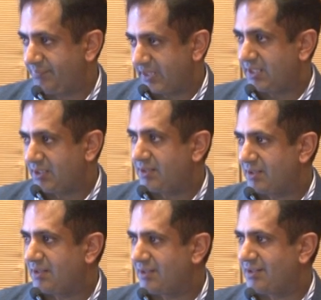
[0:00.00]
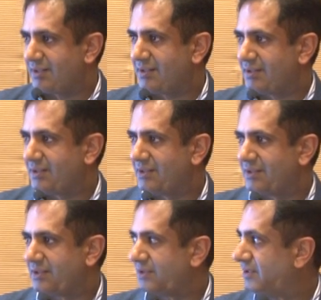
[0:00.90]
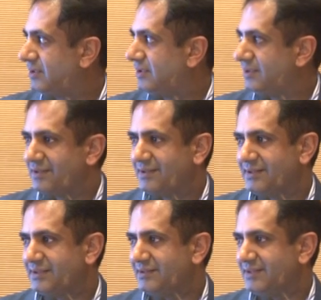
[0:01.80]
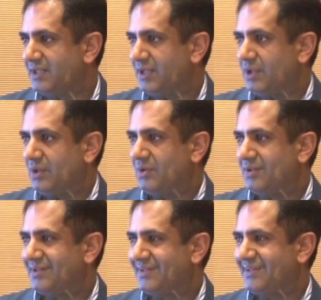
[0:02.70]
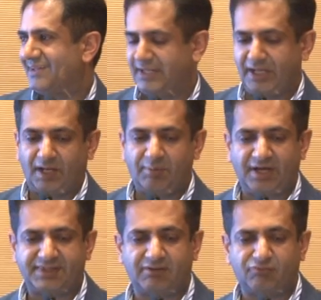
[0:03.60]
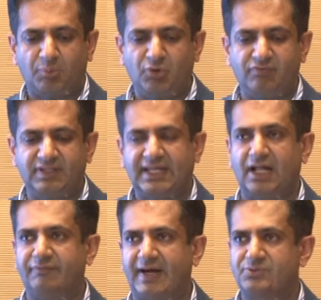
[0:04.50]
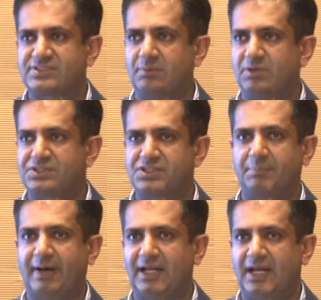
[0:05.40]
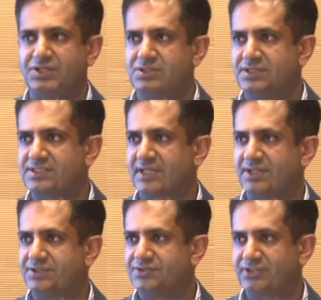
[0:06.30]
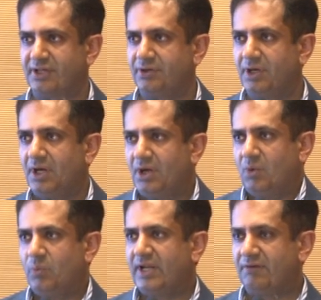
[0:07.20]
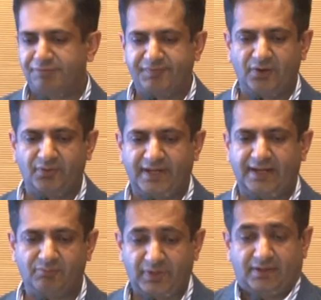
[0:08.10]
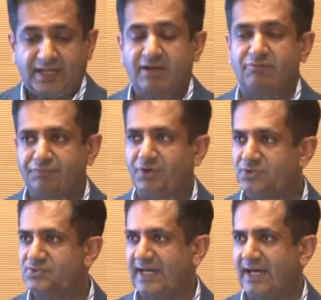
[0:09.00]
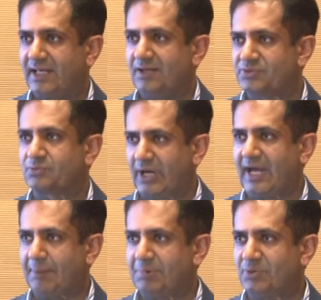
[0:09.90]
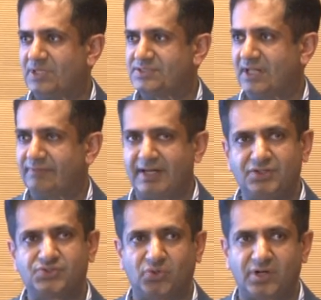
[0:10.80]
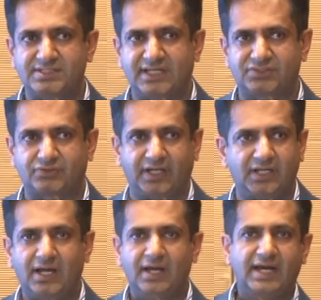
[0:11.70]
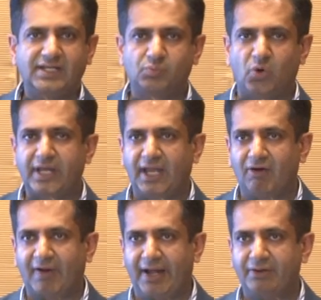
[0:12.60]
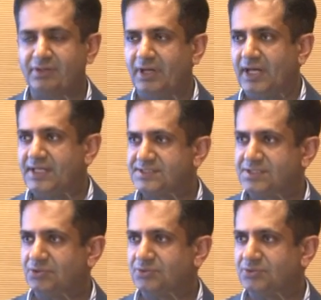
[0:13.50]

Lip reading: will say palliation, but I don't agree. 62-year-old man should not go for palliation. Yeah, I mean, I think removing the LVAD was similar to the palliation discussion. So we didn't feel that, well, he refused that. He was quite happy with his LVAD. You saw his X-ray. He's walking around. He's still